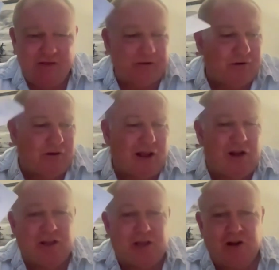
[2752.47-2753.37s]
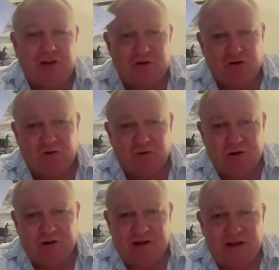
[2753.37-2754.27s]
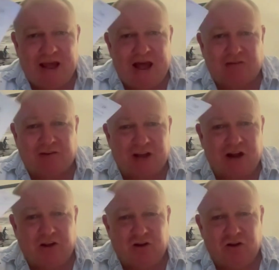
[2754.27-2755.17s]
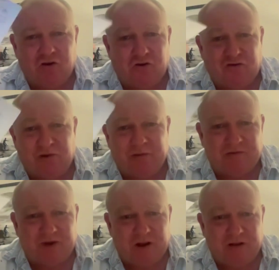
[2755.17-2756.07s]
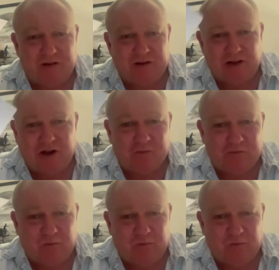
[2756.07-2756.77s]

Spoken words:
that will only go to Google, ours can go to Google, TripAdvisor, Yelp,